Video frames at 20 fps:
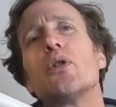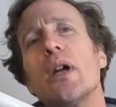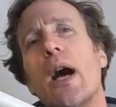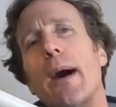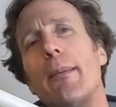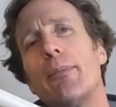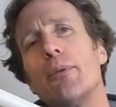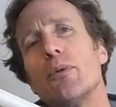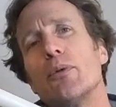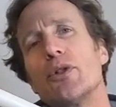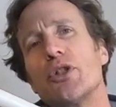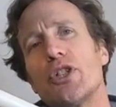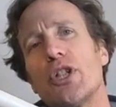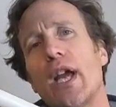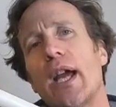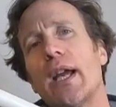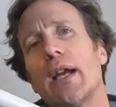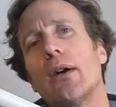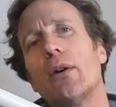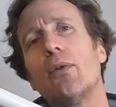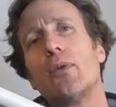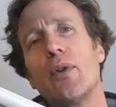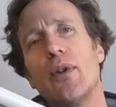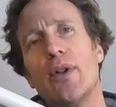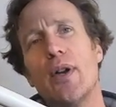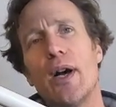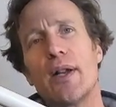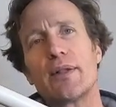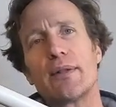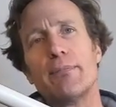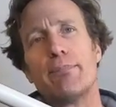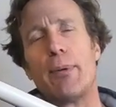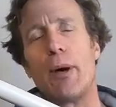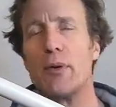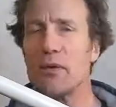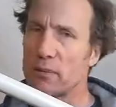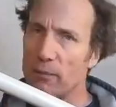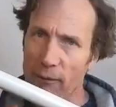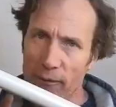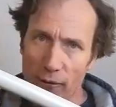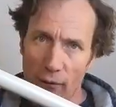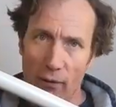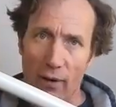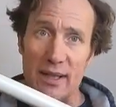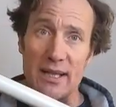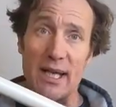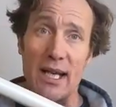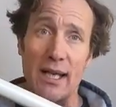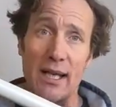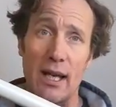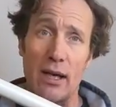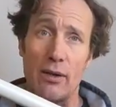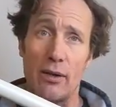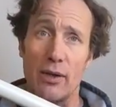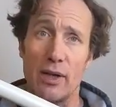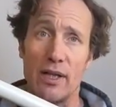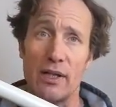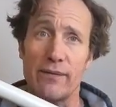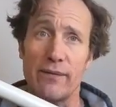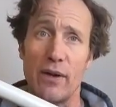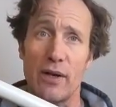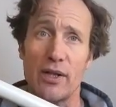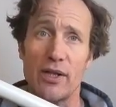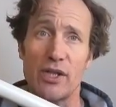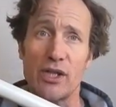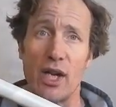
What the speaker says: double check all the nuts and bolts before I take it out on its first